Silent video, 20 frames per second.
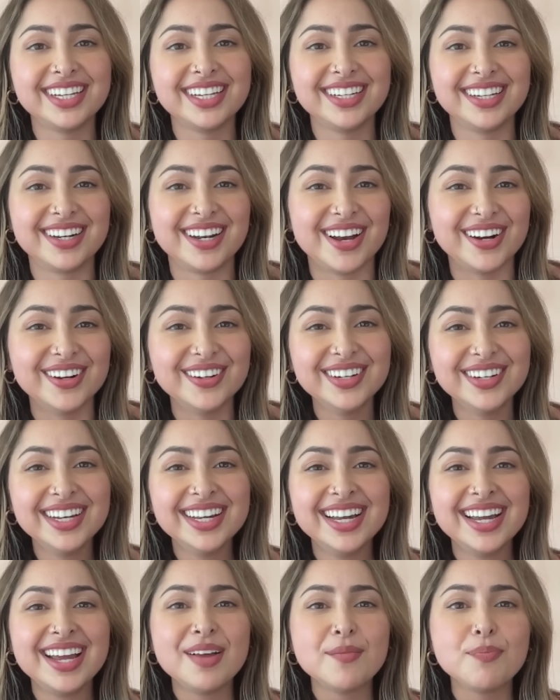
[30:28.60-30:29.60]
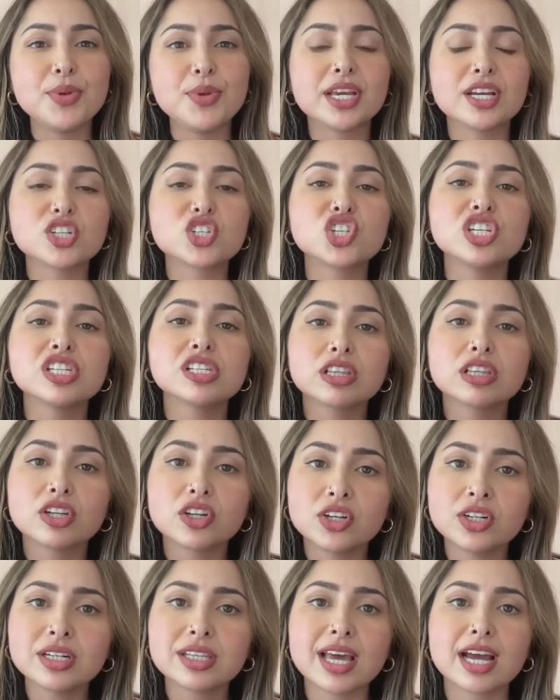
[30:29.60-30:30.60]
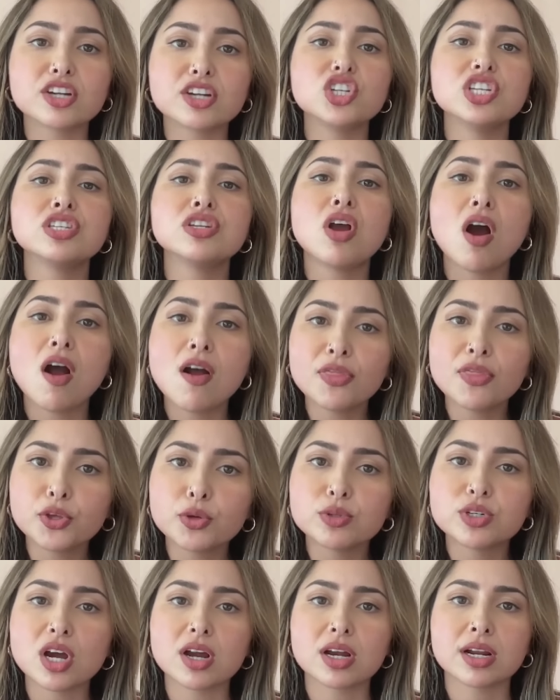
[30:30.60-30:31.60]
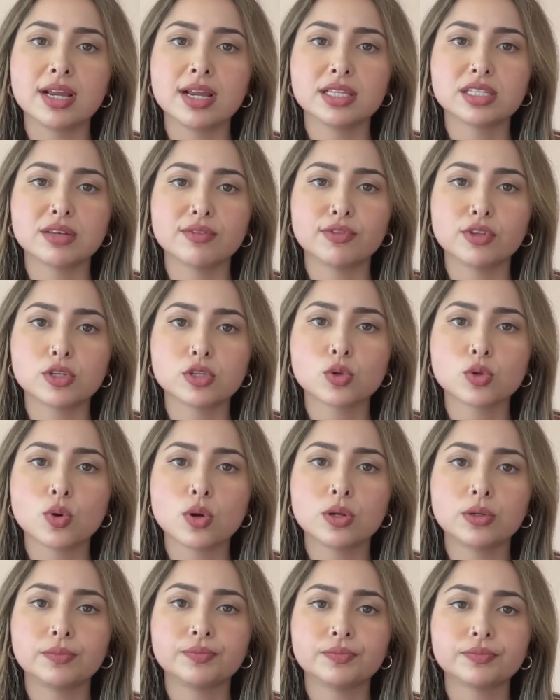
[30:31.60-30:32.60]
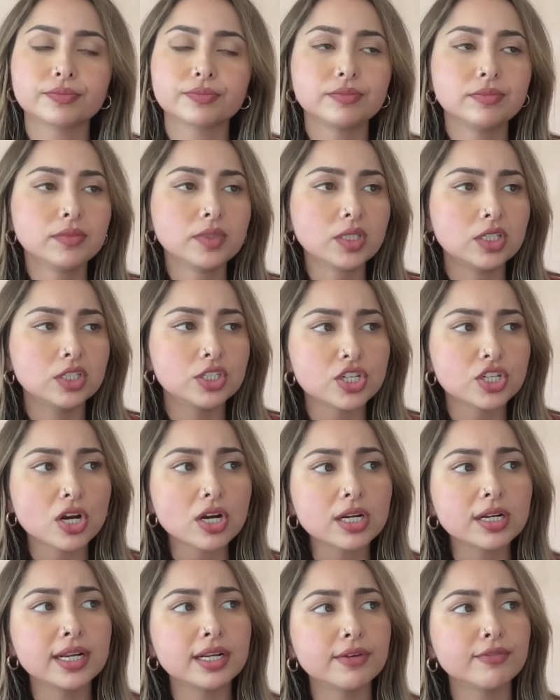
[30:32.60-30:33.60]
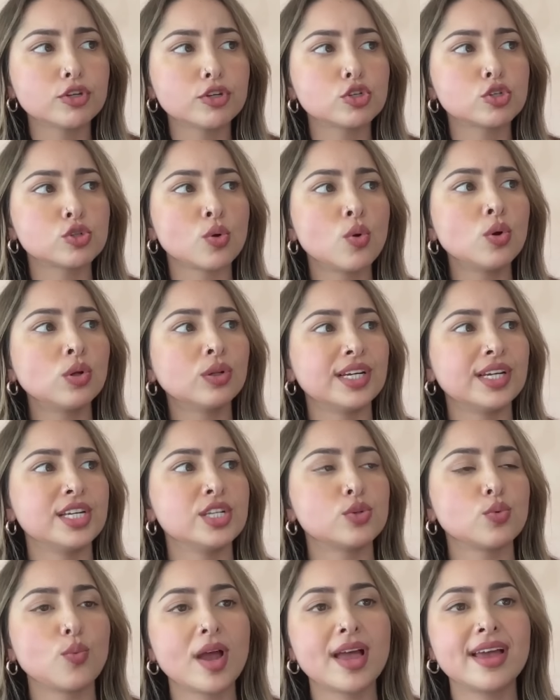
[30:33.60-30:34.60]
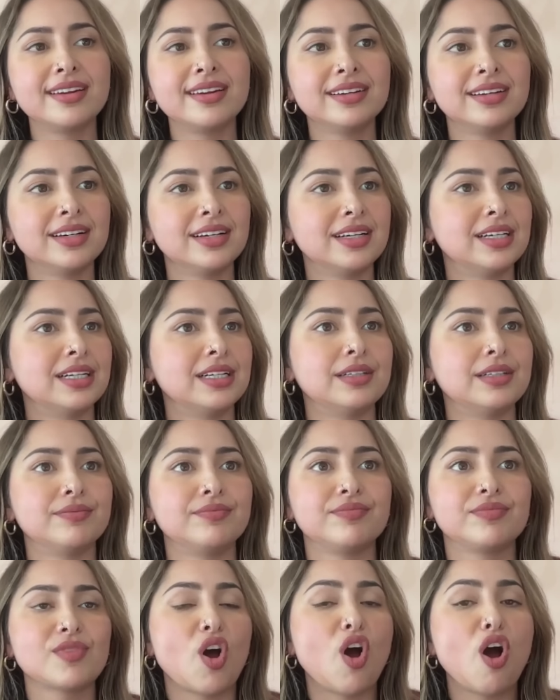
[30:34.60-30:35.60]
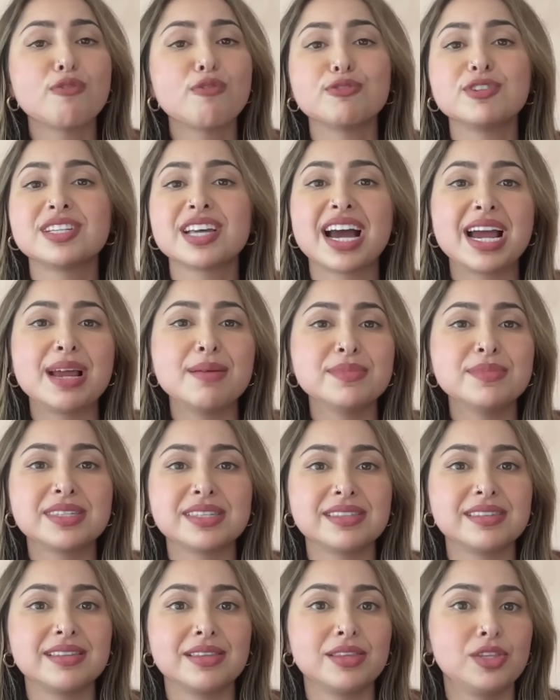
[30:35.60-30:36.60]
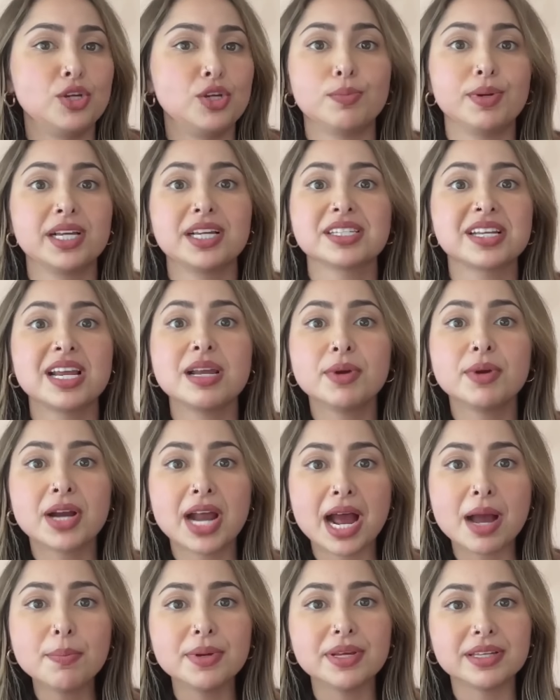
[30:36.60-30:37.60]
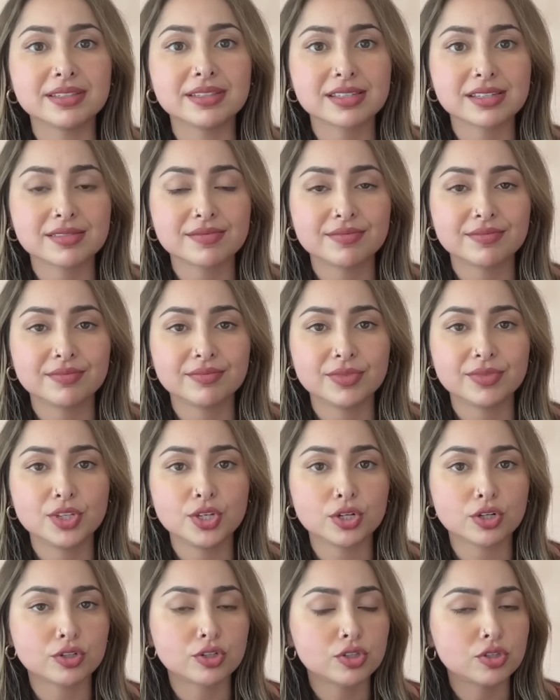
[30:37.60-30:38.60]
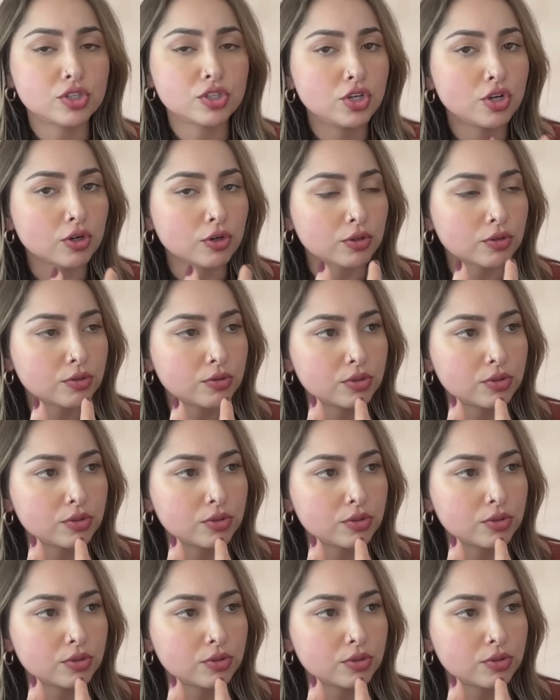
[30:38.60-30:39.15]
you know, because she's learned mm-hmm. that. She's gone through dark nights of the soul. A dark night of the soul is when oftentimes your biggest nightmare happens. You're, you're,